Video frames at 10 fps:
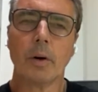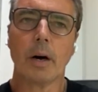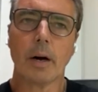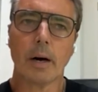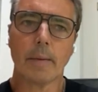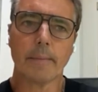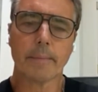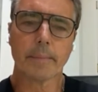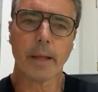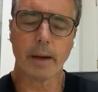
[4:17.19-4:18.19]

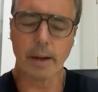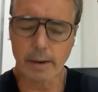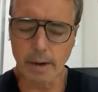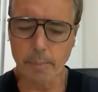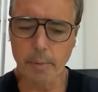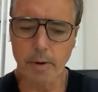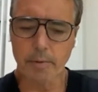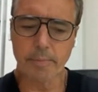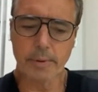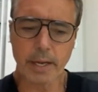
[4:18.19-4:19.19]
a number
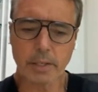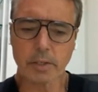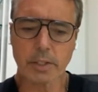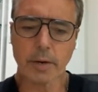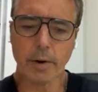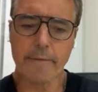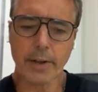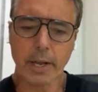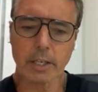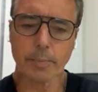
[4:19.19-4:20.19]
of National
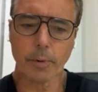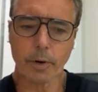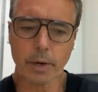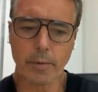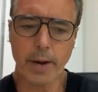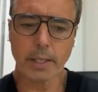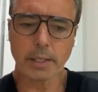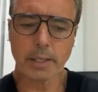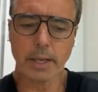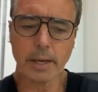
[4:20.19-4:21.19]
Geographic Explorer grants,